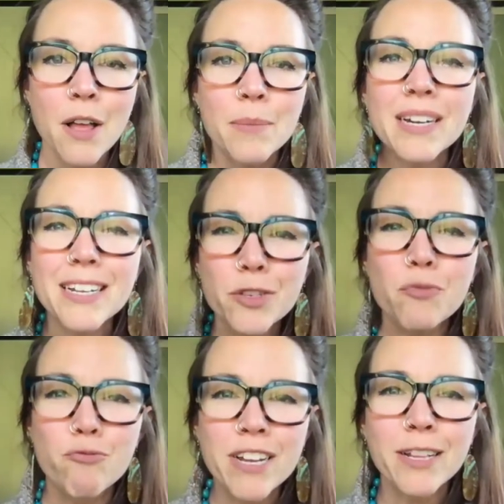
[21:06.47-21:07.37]
But it is
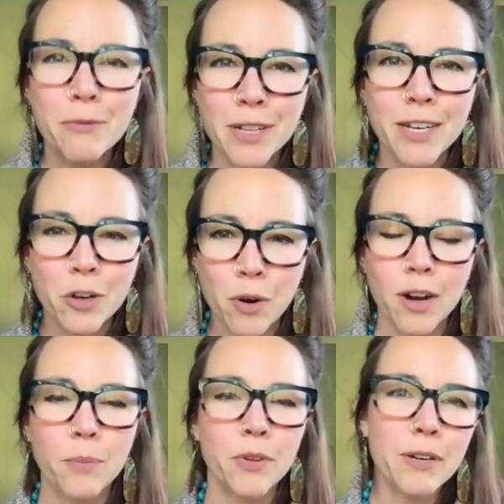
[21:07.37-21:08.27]
really, really
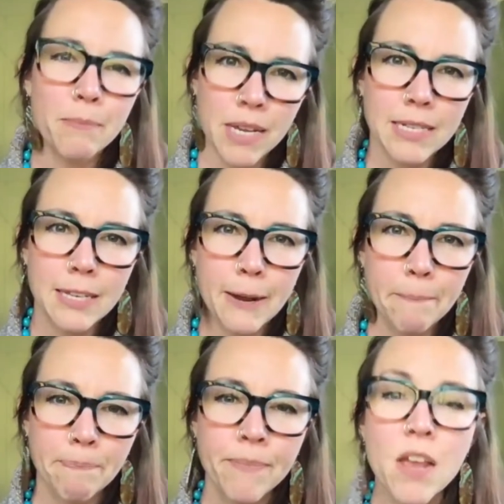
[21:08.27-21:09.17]
incredible and amazing.
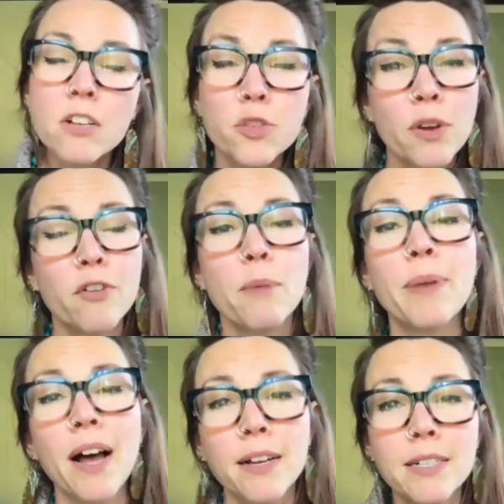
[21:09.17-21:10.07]
So I've
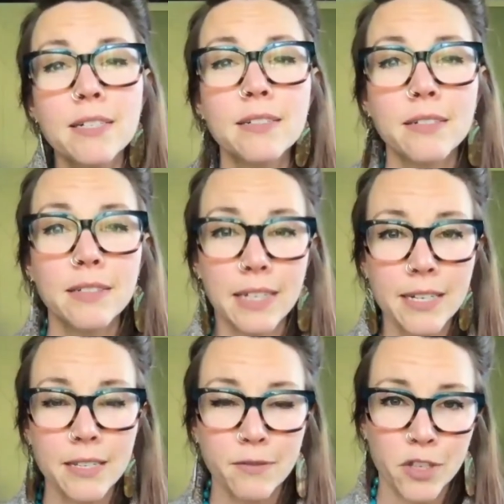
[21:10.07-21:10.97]
compiled a little
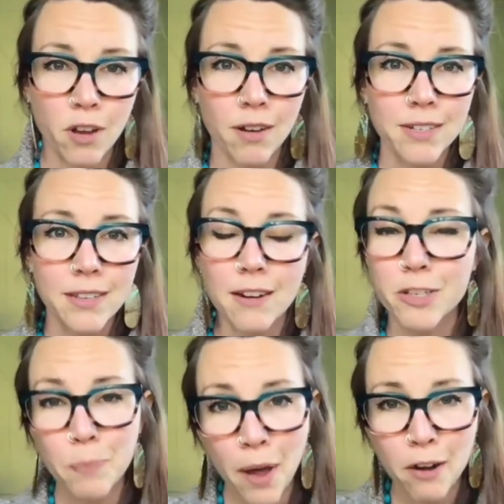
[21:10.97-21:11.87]
list of songs on a
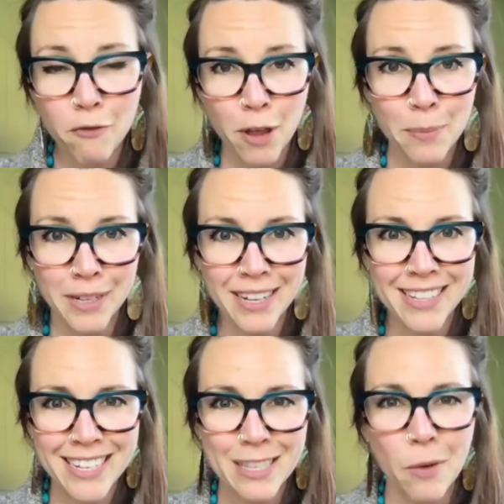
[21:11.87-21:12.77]
Spotify
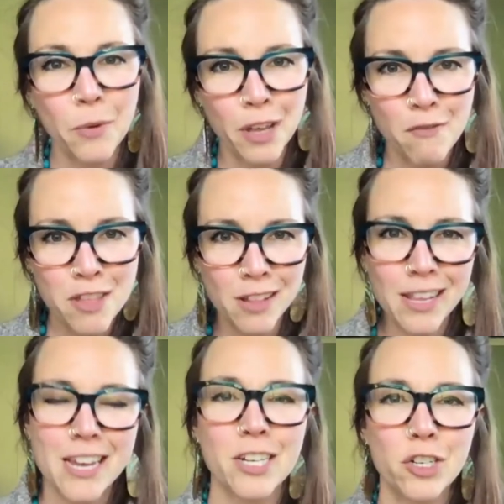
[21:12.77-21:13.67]
playlist that will give you the
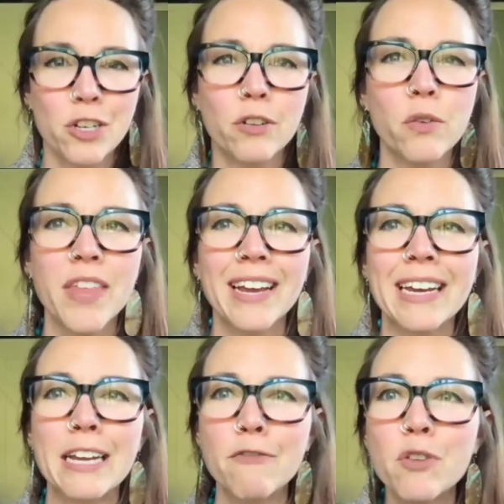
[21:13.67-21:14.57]
link to that
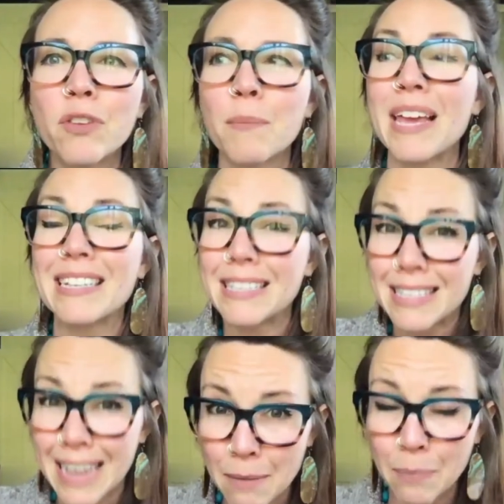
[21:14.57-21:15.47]
can give you some
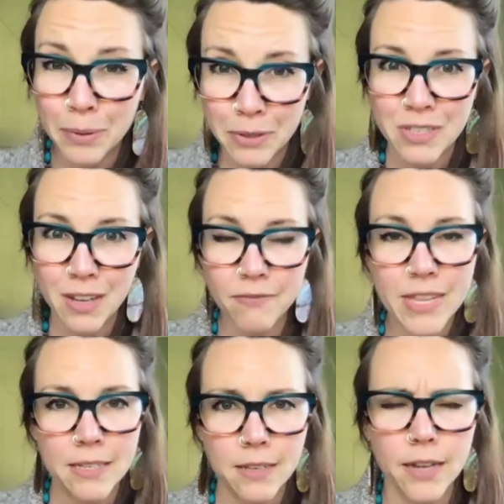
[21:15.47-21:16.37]
examples of
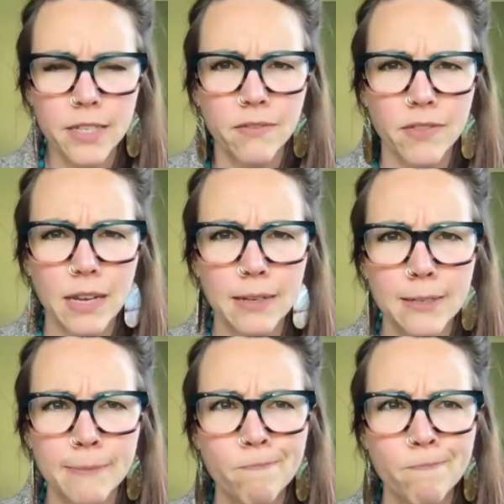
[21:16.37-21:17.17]
these kinds of things.